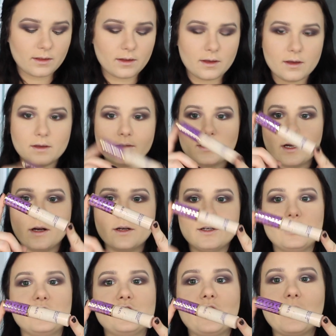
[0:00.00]
the Tarte
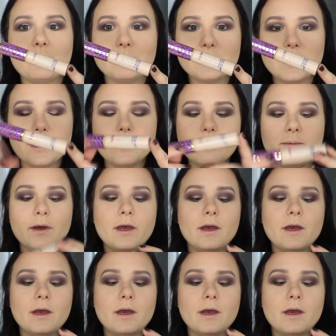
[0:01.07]
Shape Tape.